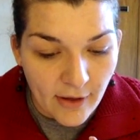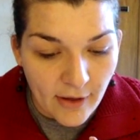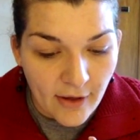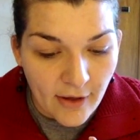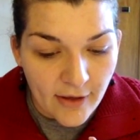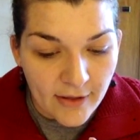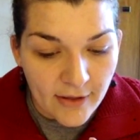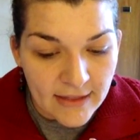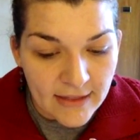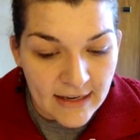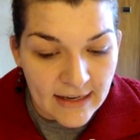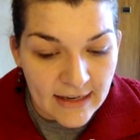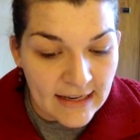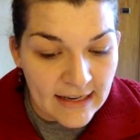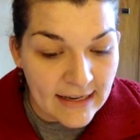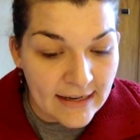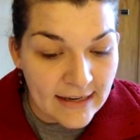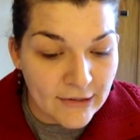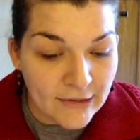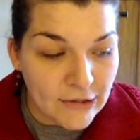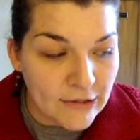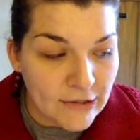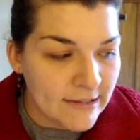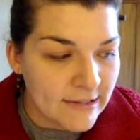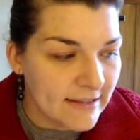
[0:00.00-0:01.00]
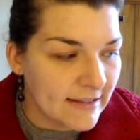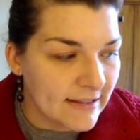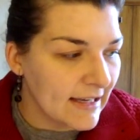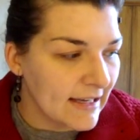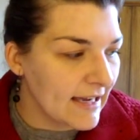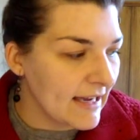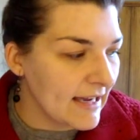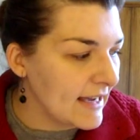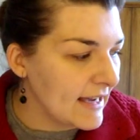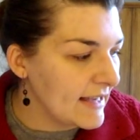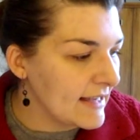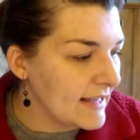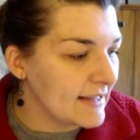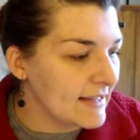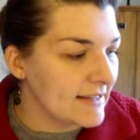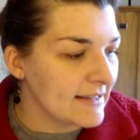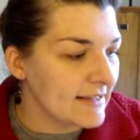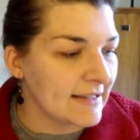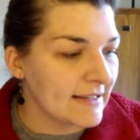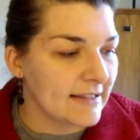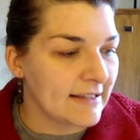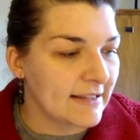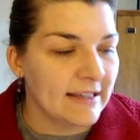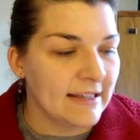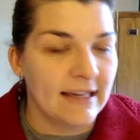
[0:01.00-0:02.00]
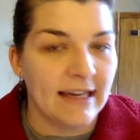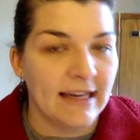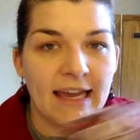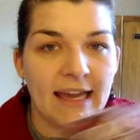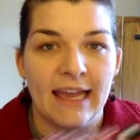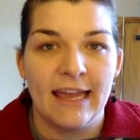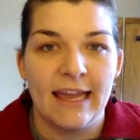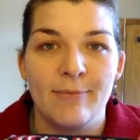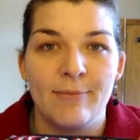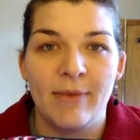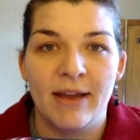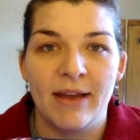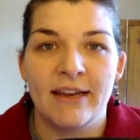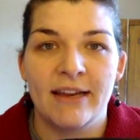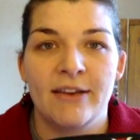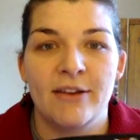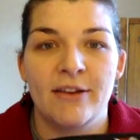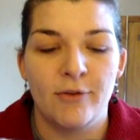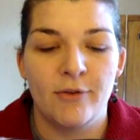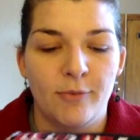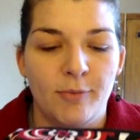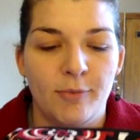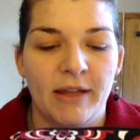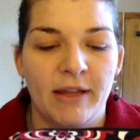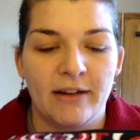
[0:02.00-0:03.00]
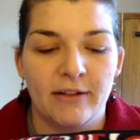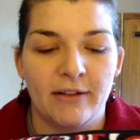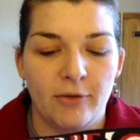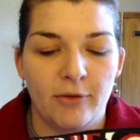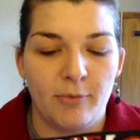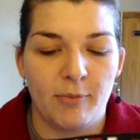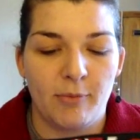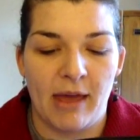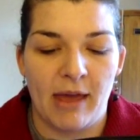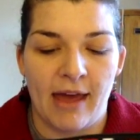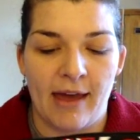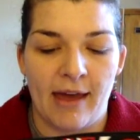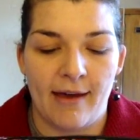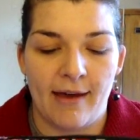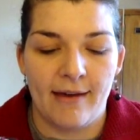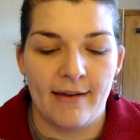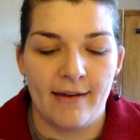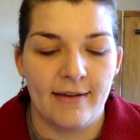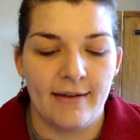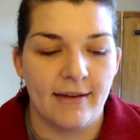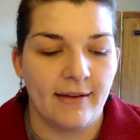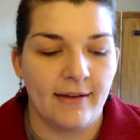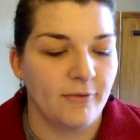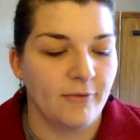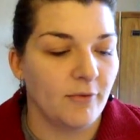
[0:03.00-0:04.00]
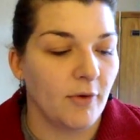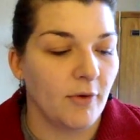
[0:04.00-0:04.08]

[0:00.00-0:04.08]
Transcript: on the needles is in my new Pitaloop bag.